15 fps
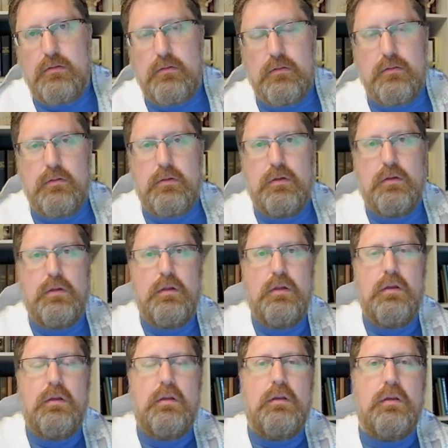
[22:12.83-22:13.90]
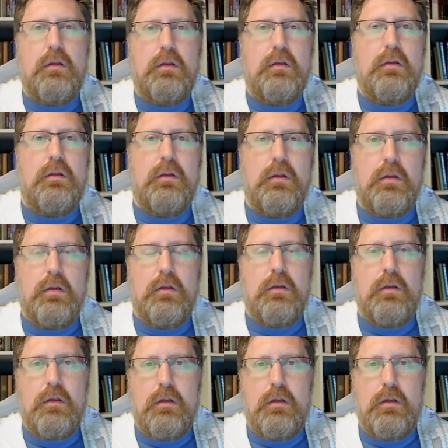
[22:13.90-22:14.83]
[no speech]